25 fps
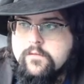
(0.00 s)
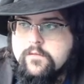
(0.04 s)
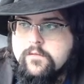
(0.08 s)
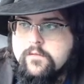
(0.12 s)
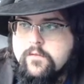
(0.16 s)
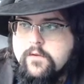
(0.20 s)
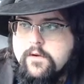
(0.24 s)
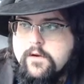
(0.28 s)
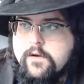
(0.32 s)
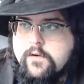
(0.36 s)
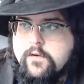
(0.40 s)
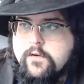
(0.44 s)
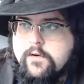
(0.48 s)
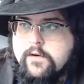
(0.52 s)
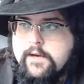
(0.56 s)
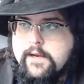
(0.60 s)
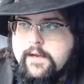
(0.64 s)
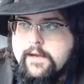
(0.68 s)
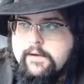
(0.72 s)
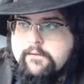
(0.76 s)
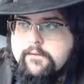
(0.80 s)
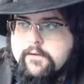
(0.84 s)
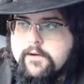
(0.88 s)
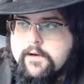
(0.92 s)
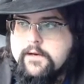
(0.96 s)
Well,
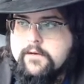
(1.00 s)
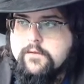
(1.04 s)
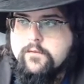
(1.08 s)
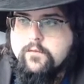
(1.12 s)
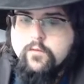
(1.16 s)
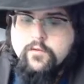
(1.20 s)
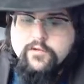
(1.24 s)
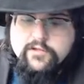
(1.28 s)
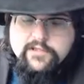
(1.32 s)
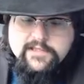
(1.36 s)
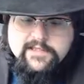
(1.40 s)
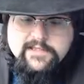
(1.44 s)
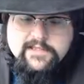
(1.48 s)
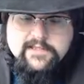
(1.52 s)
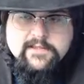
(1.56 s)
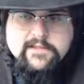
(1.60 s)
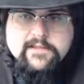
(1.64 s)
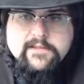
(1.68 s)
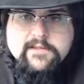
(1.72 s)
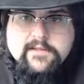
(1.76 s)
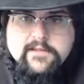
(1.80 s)
okay, fine. We'll just